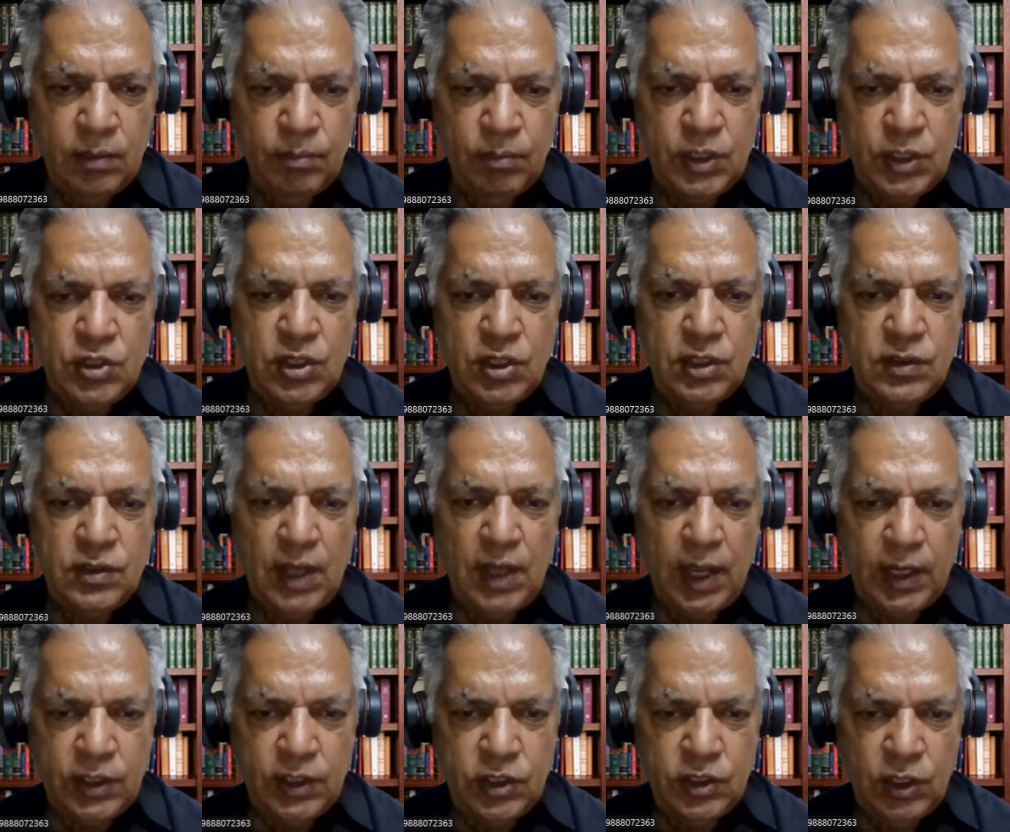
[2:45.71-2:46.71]
which is
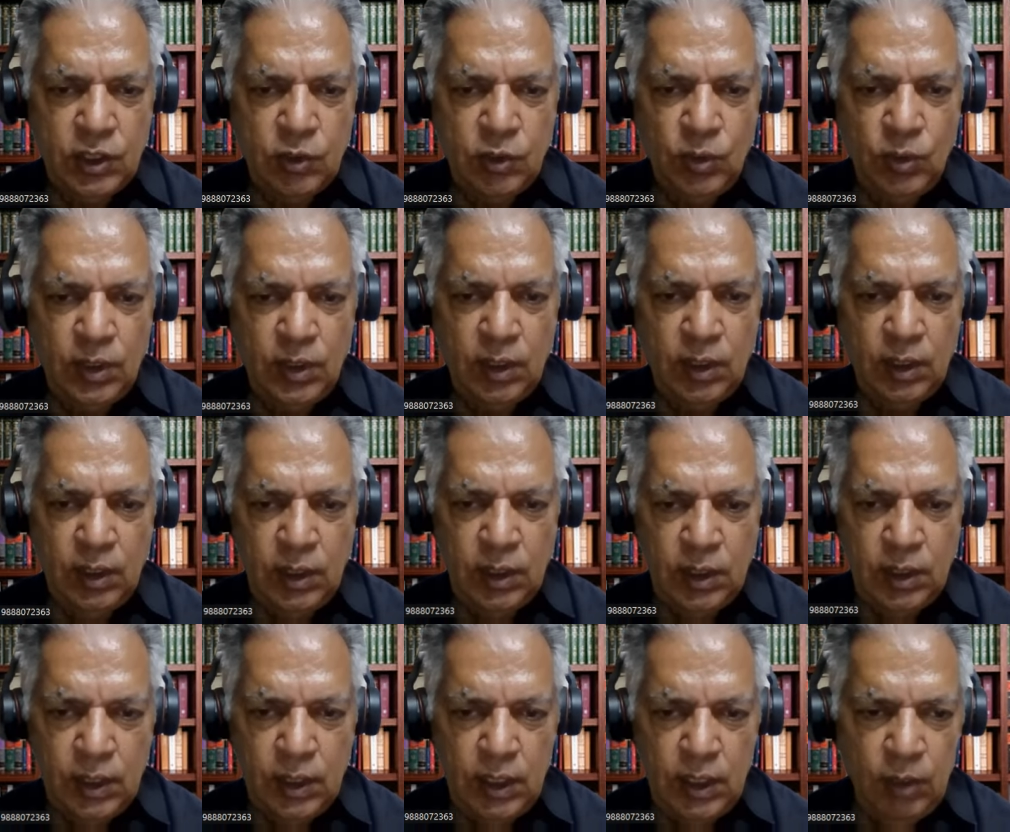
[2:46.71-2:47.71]
executed
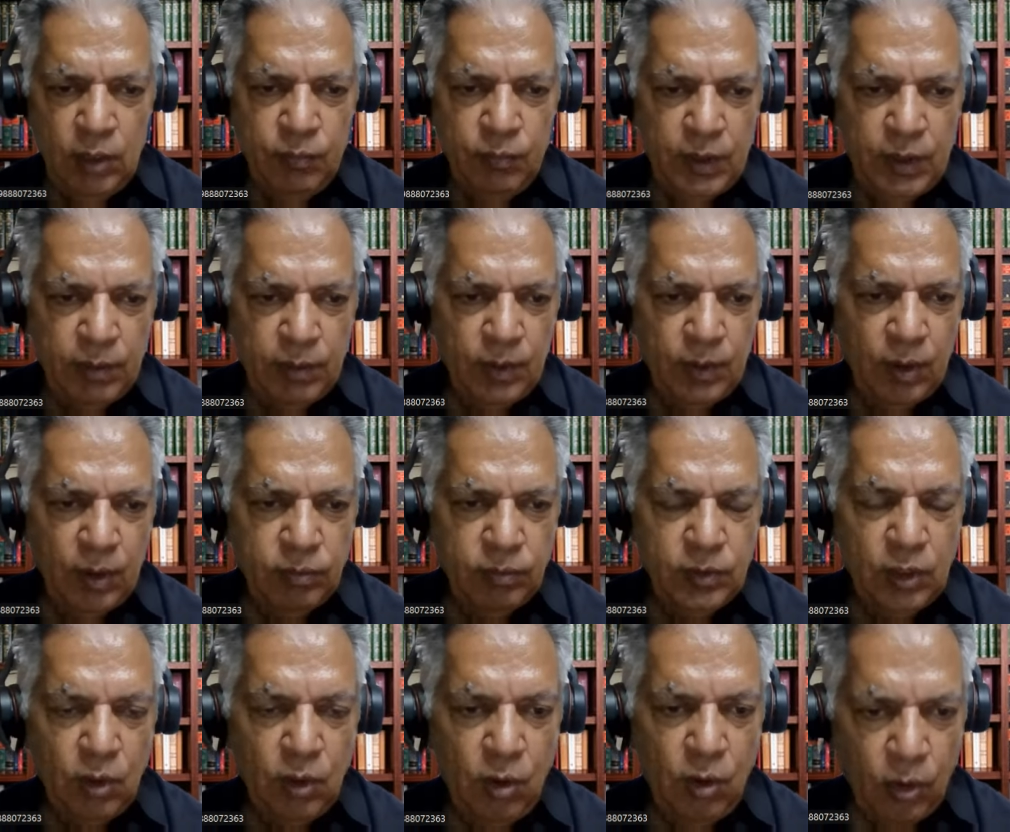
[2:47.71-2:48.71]
in favor of
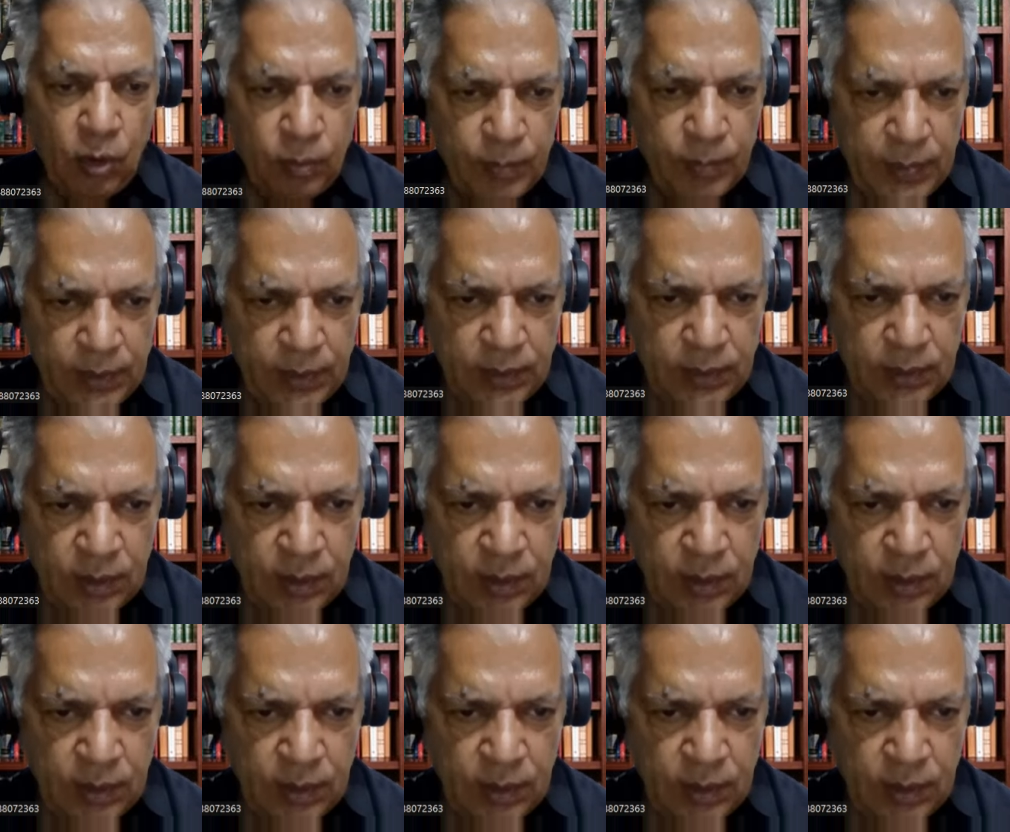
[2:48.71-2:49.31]
the government